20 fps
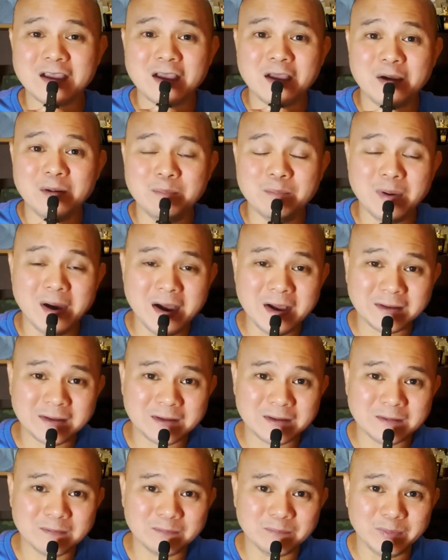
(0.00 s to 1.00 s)
But
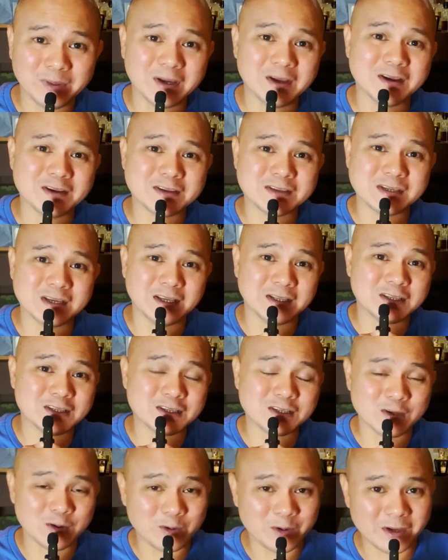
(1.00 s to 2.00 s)
because it's
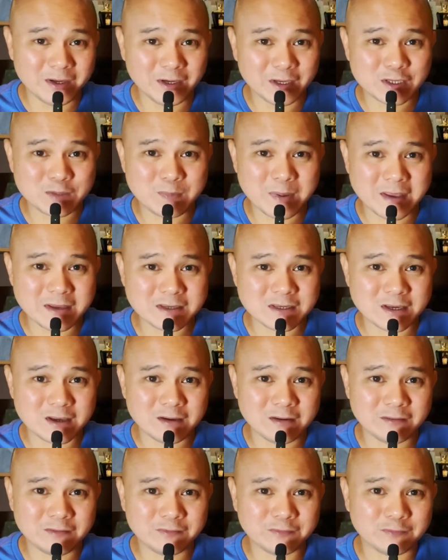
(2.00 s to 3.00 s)
so
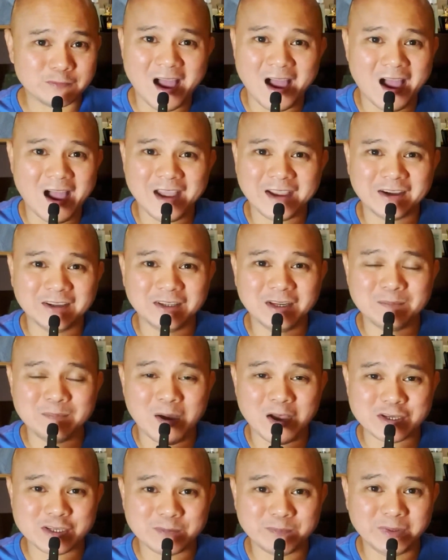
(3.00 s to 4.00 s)
inexpensive, I couldn't
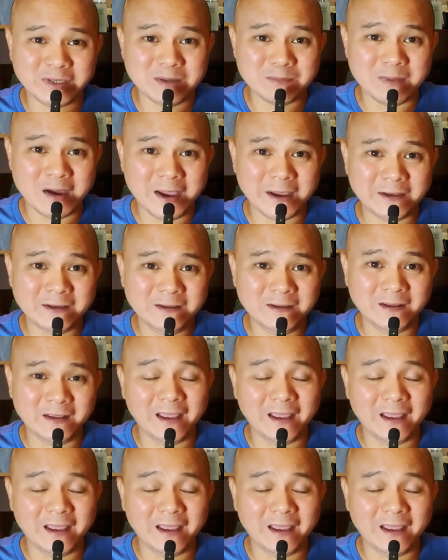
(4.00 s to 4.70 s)
possibly mind.